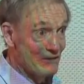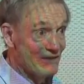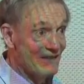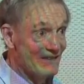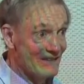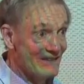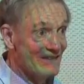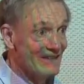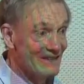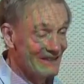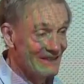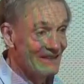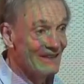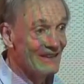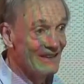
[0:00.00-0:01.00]
Uh-huh.
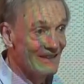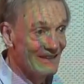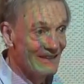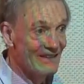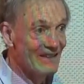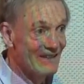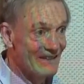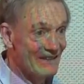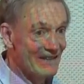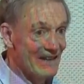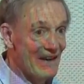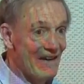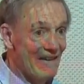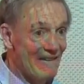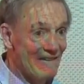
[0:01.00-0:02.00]
Mm -hmm. Yeah.
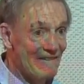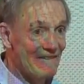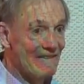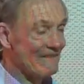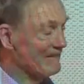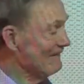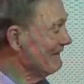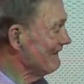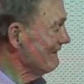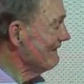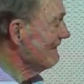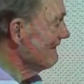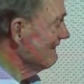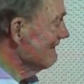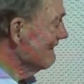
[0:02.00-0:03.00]

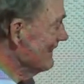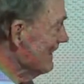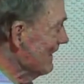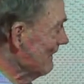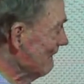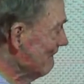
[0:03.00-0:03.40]
Yeah.